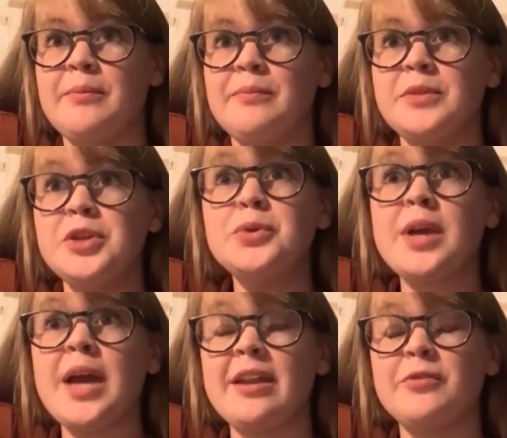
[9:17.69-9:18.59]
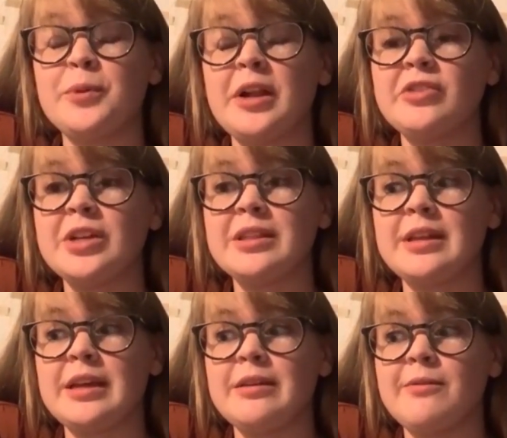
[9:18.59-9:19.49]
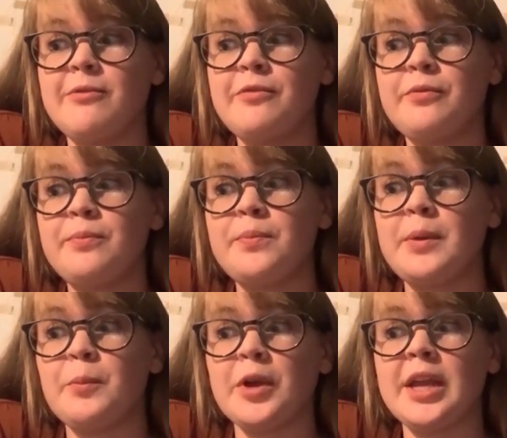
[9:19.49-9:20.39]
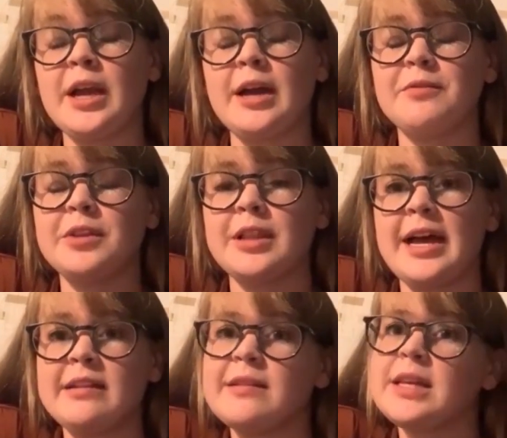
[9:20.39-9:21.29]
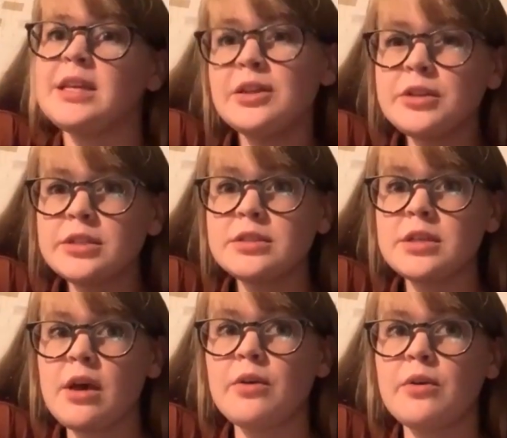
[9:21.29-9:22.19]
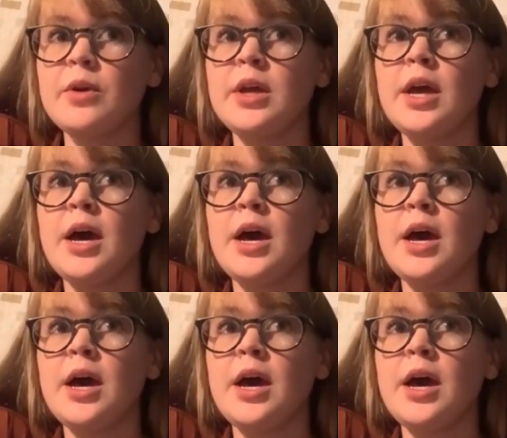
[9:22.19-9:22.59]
new kind of project that I've been working on for the last like year or so.